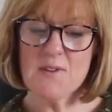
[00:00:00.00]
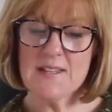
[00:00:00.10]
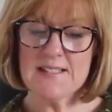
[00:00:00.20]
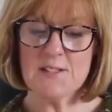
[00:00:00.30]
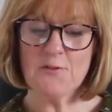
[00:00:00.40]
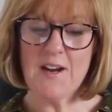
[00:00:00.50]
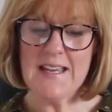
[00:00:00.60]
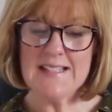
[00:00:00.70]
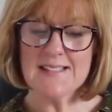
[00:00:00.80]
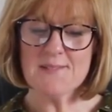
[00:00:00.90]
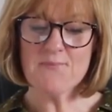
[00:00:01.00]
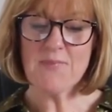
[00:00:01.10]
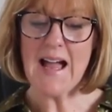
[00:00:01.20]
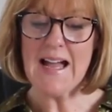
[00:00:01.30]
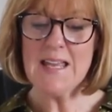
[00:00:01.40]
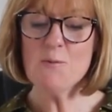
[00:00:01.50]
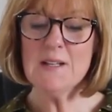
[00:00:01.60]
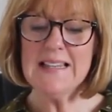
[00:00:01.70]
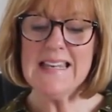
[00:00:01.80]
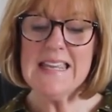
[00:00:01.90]
with this phrase I will
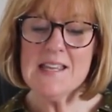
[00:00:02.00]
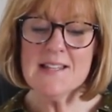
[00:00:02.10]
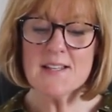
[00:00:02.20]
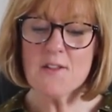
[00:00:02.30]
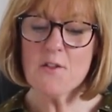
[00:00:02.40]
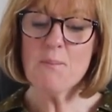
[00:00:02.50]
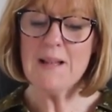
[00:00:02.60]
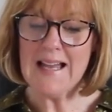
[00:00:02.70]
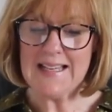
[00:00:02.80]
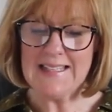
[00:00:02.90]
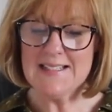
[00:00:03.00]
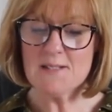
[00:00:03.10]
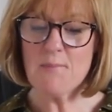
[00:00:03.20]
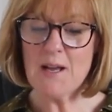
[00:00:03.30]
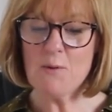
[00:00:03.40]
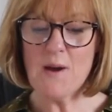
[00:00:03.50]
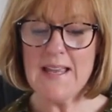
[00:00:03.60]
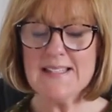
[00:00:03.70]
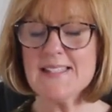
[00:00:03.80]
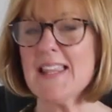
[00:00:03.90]
lead the blind by
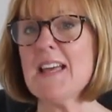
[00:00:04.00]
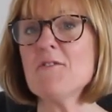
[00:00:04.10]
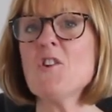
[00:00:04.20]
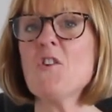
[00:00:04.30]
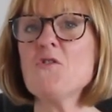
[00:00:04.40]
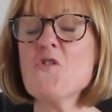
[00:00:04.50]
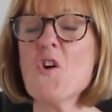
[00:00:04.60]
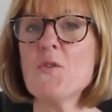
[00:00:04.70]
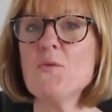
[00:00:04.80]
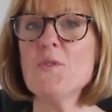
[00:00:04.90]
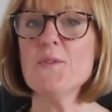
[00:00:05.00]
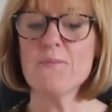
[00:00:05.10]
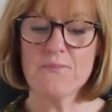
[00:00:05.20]
ways they have not known.